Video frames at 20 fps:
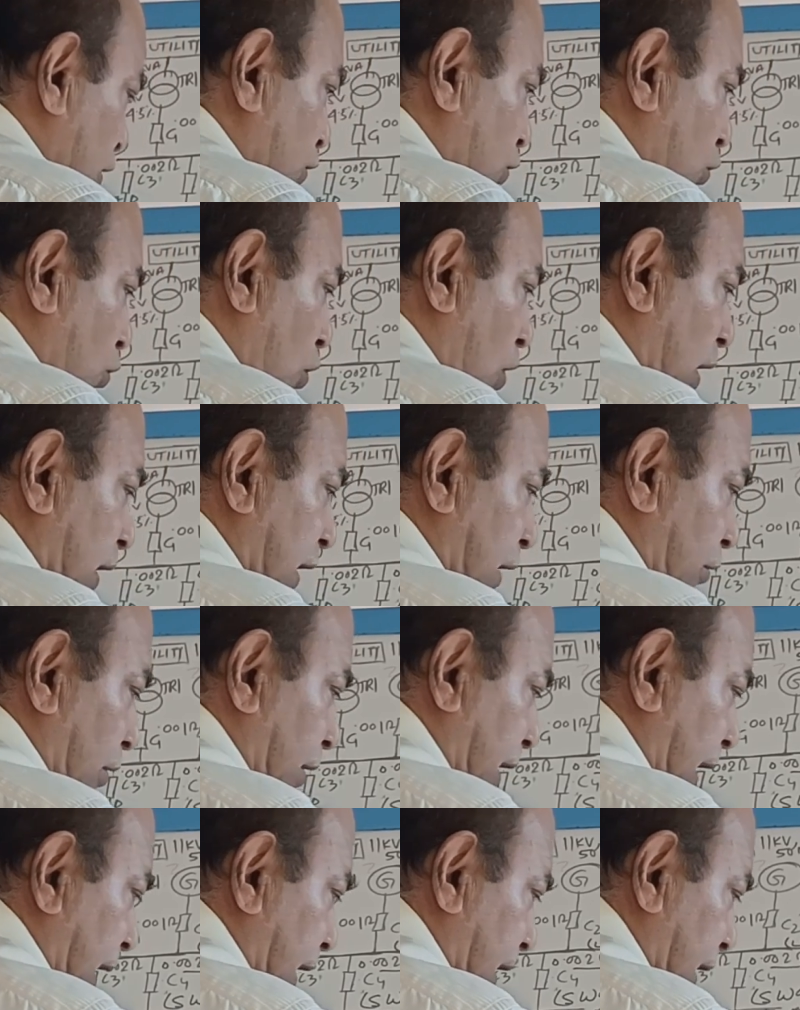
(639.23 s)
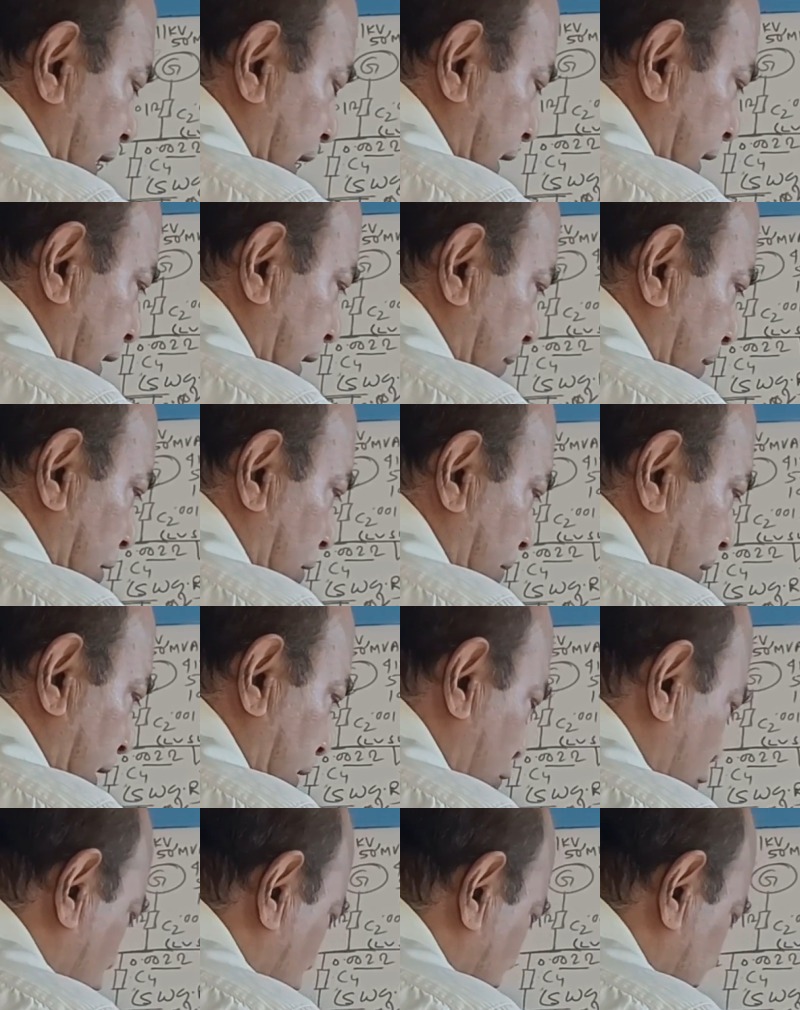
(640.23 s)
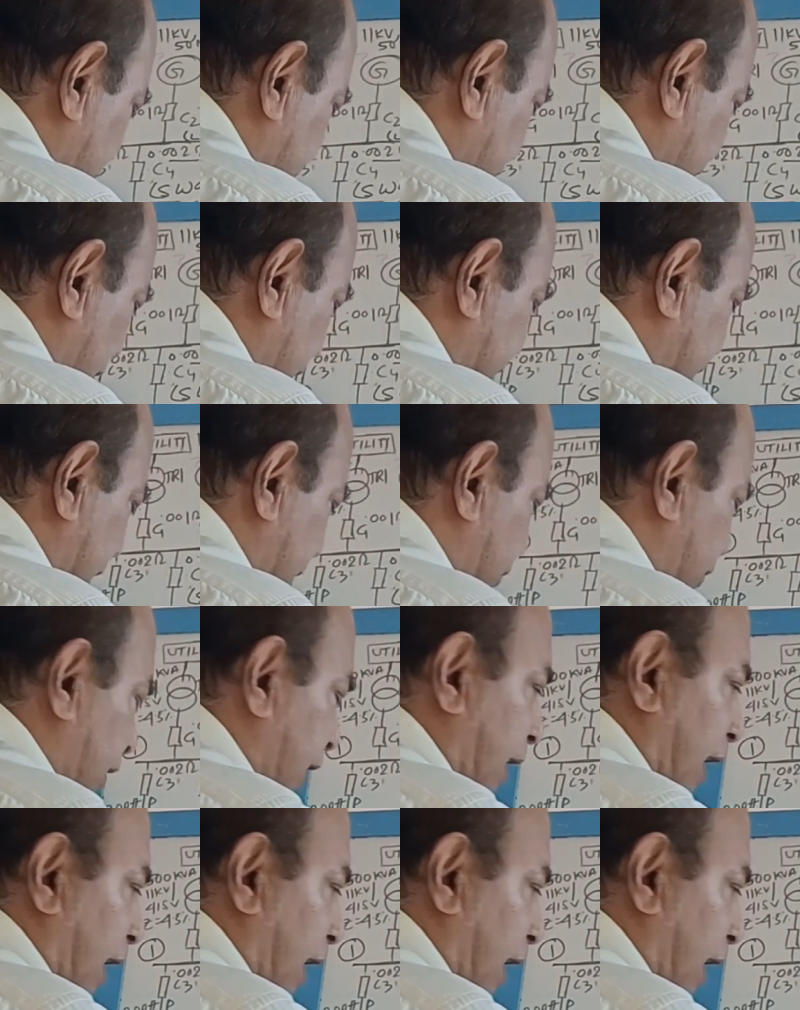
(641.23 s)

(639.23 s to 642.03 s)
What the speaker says: So what you are leaving over 1 by 50.